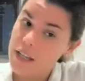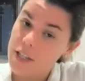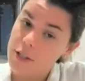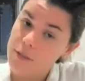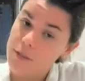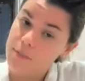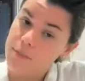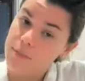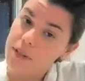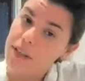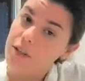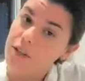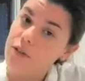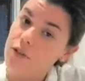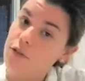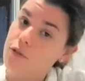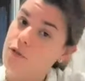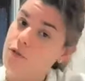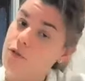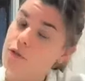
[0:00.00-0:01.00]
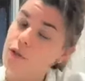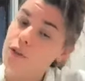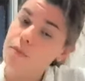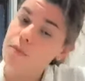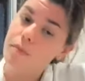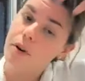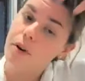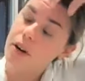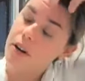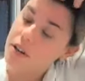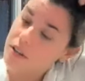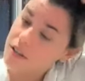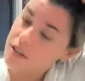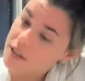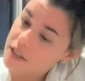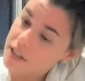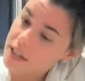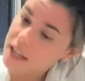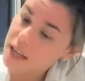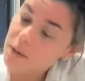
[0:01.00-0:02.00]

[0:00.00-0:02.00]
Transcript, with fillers: split into two parts.